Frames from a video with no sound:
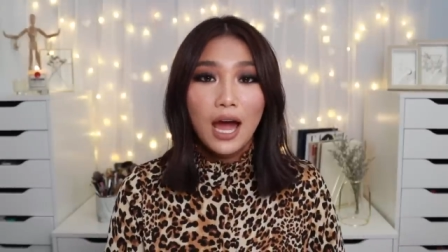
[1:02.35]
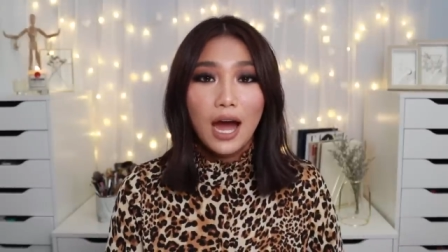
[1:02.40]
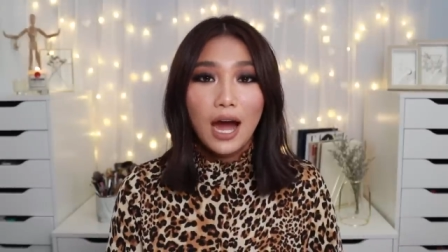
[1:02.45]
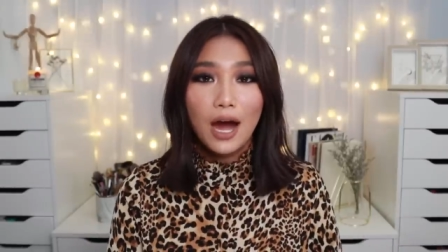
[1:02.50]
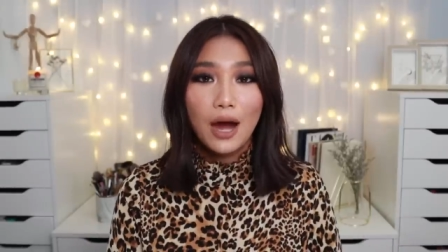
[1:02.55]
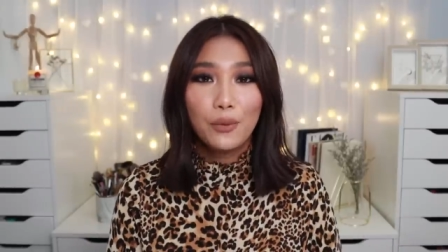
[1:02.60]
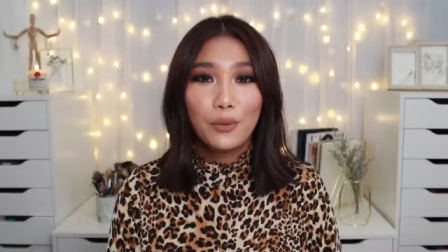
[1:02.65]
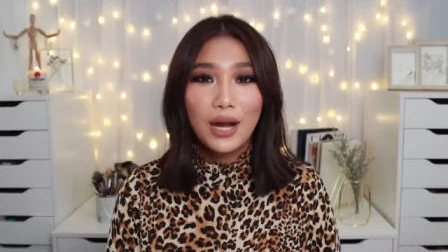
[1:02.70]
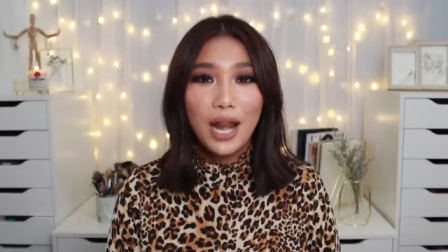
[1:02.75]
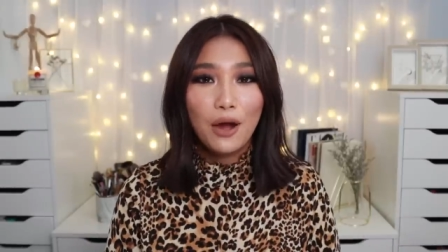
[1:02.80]

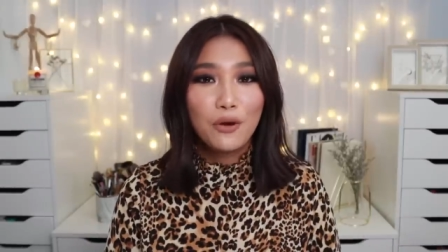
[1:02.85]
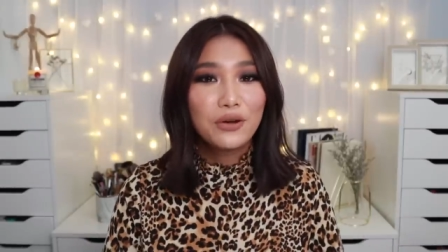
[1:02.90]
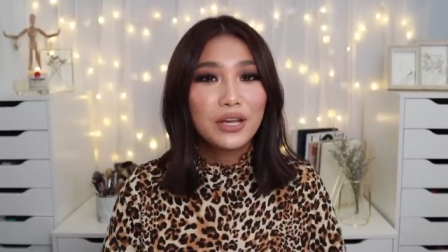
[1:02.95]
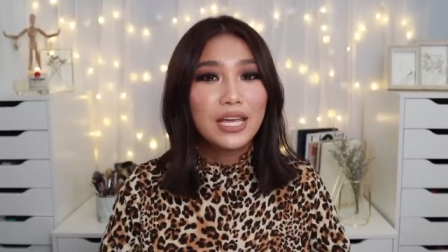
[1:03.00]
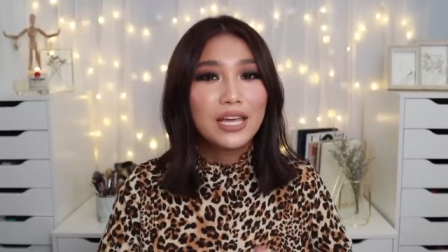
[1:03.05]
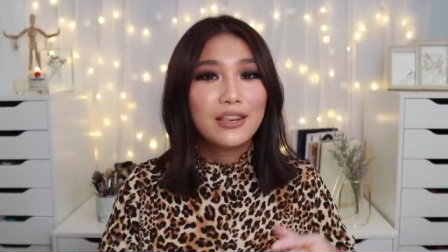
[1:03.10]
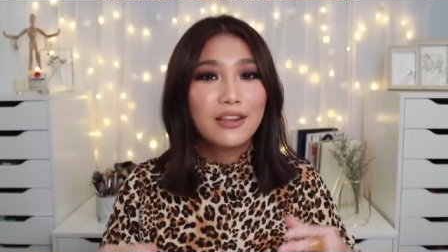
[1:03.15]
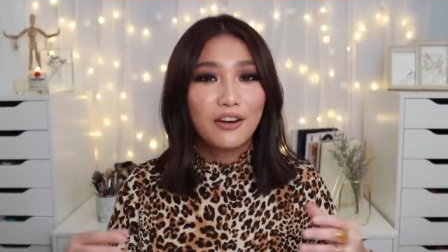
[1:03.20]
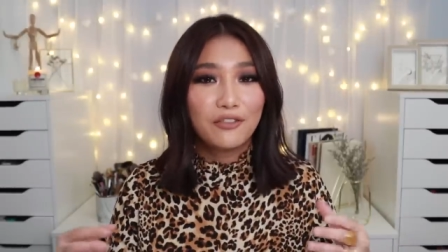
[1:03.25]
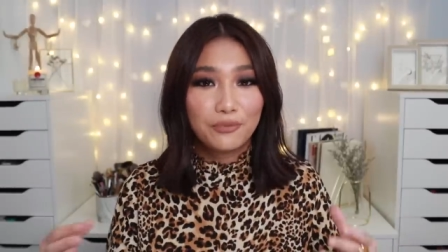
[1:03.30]
wala akong
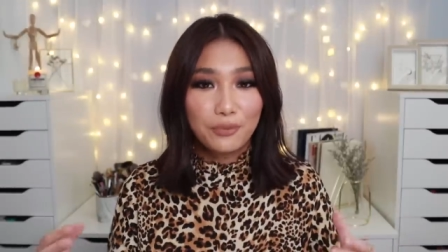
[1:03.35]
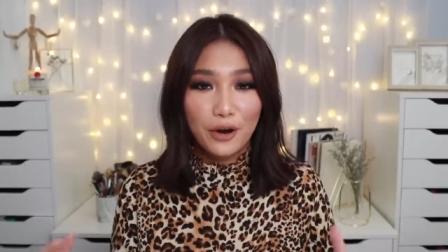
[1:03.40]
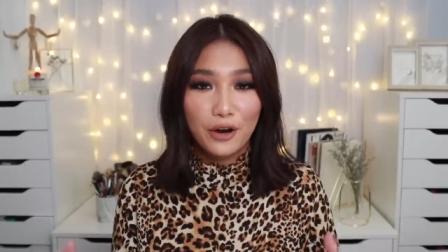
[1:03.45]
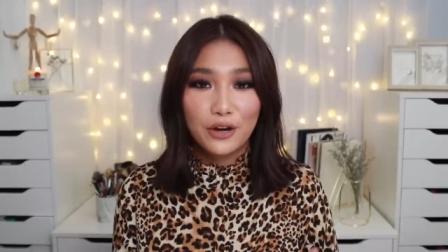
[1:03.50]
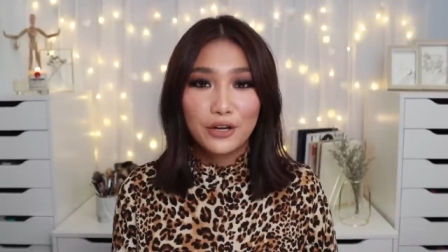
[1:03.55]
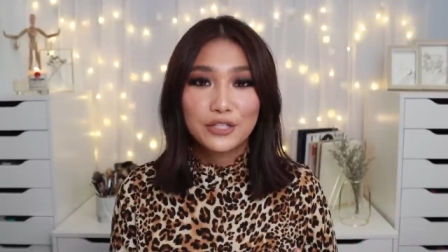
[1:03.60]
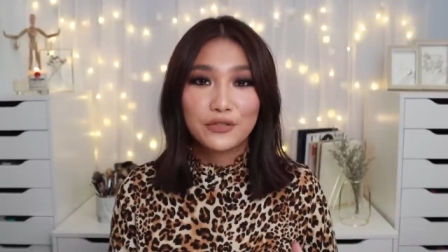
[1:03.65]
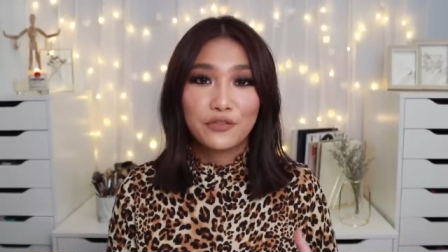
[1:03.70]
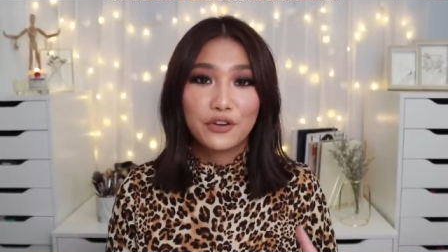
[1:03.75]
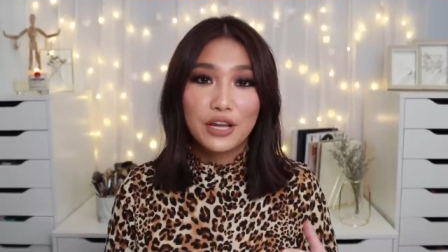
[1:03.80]
enough
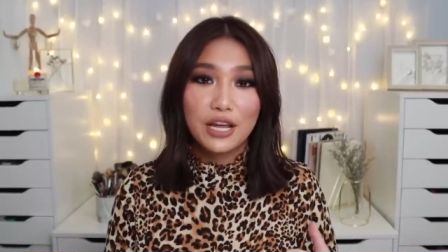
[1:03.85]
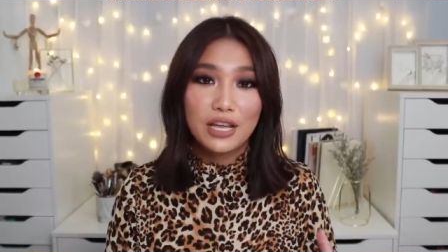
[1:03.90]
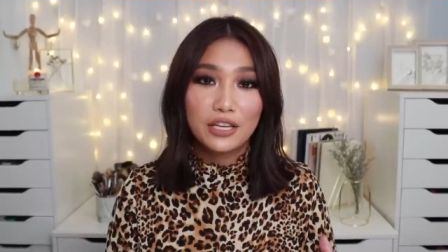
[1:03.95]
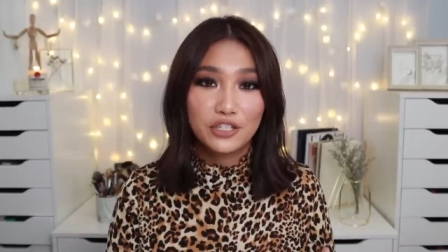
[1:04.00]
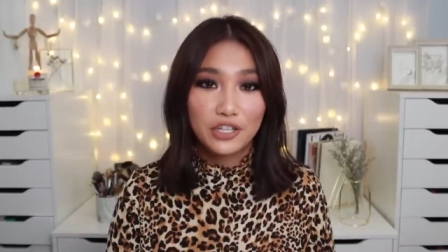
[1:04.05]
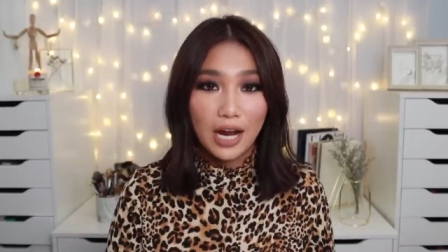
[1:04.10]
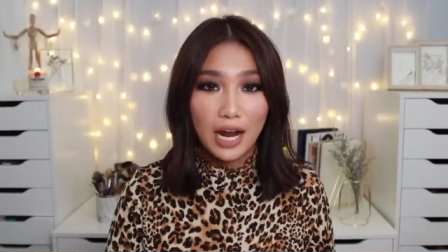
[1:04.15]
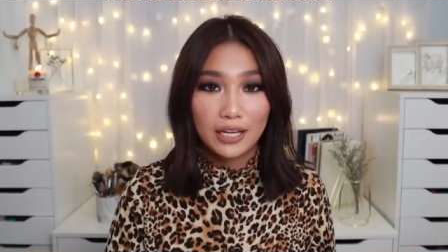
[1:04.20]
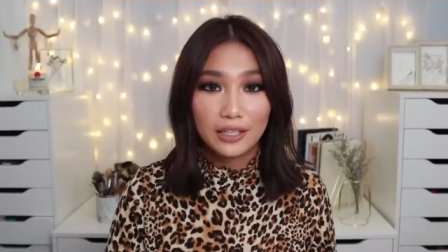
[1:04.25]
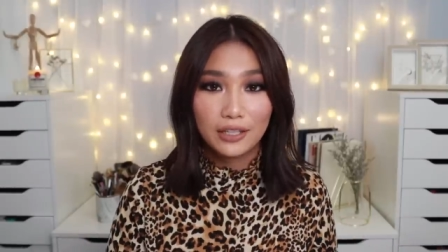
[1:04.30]
products for
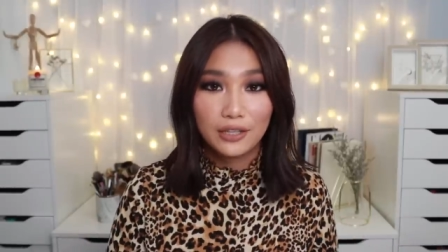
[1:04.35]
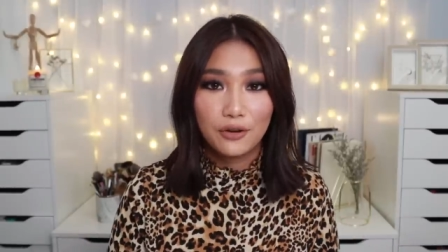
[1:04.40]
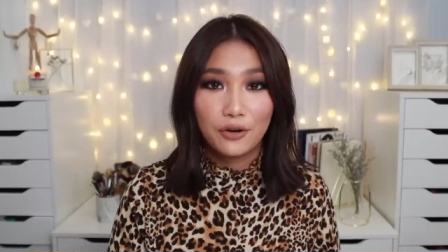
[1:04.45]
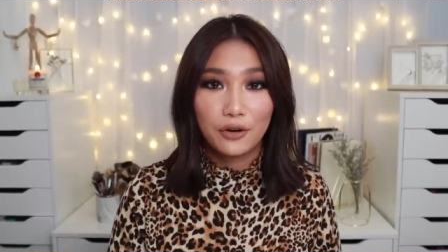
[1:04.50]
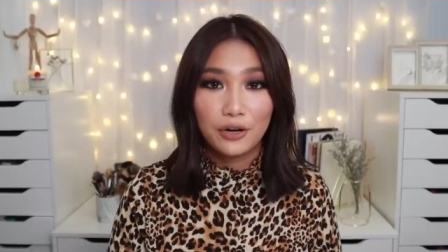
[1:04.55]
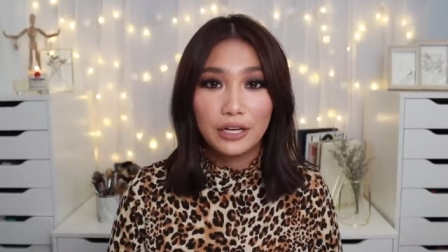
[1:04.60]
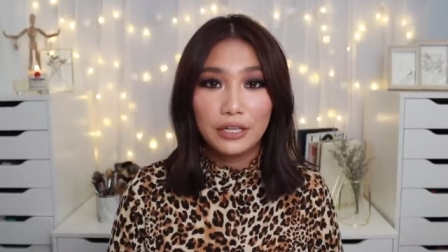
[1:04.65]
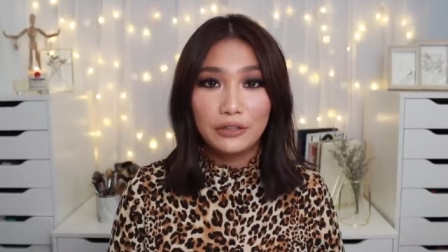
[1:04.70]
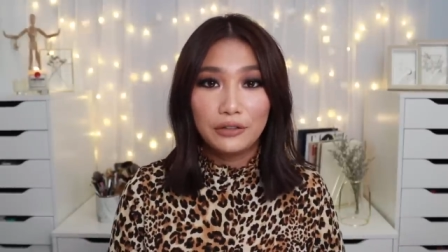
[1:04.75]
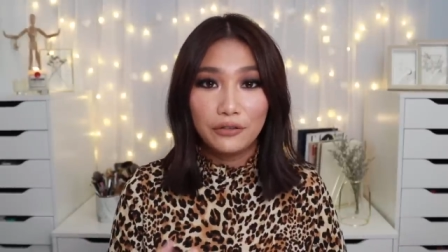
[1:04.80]
each
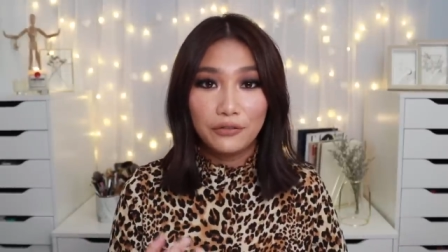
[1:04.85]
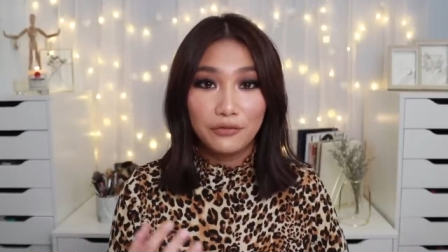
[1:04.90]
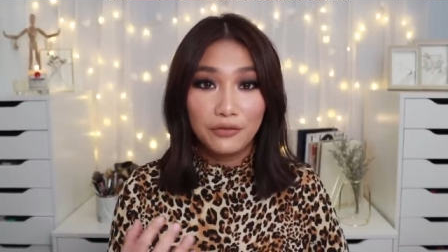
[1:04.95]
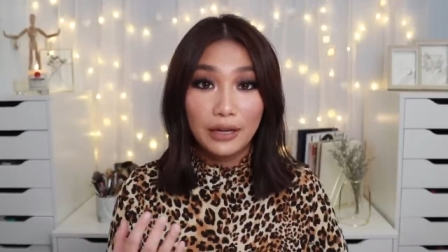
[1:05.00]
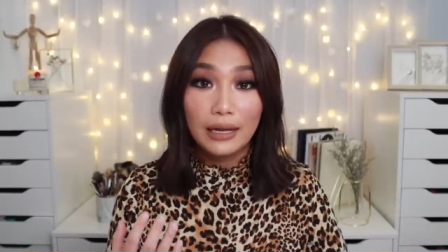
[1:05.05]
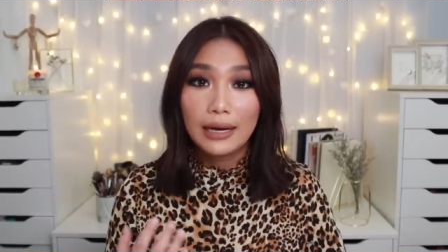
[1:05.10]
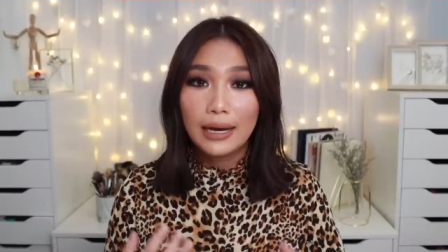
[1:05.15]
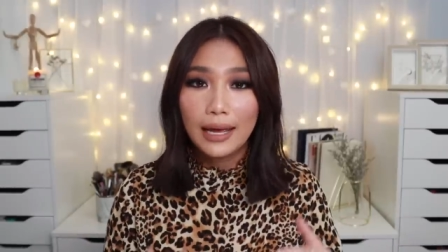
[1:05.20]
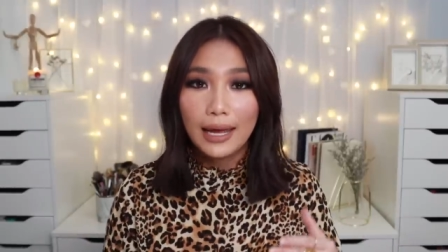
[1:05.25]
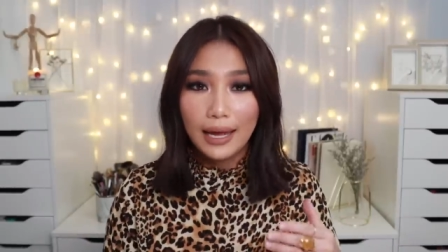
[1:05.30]
category to
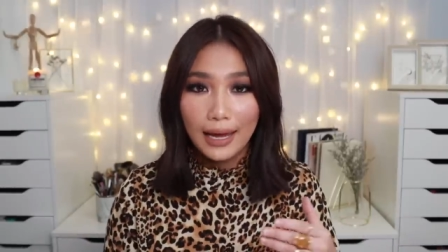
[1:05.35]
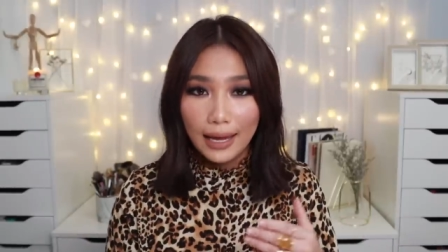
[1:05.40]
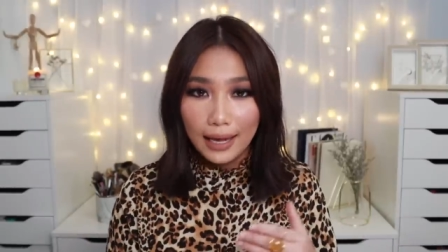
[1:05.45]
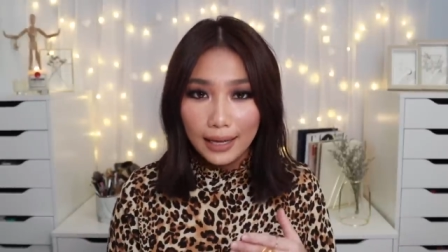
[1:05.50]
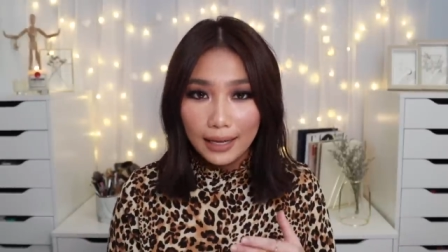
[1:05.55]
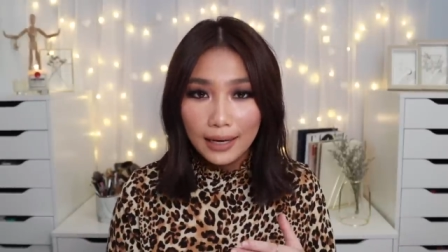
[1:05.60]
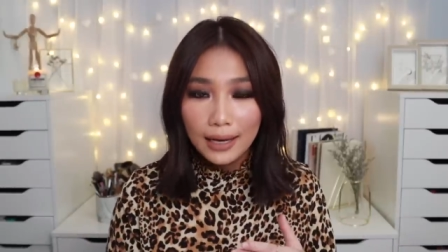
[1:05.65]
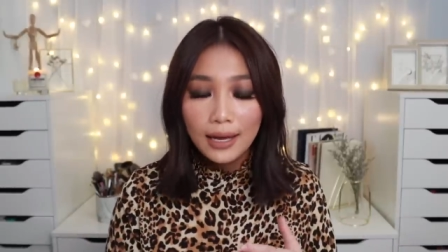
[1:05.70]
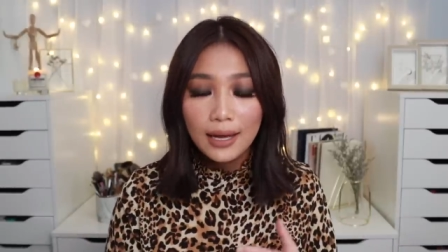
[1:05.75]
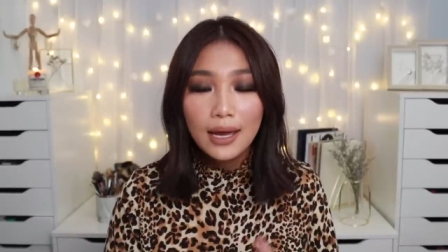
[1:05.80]
fill
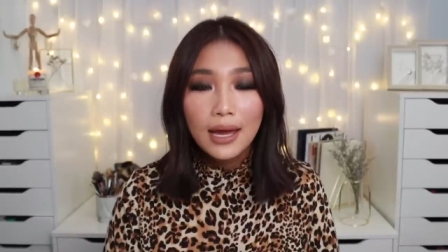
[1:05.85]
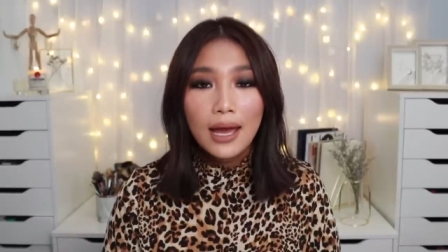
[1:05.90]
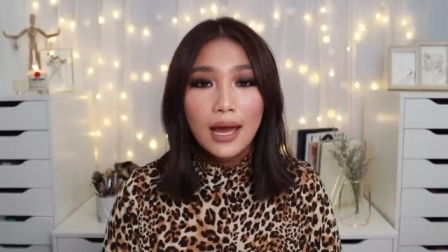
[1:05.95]
in.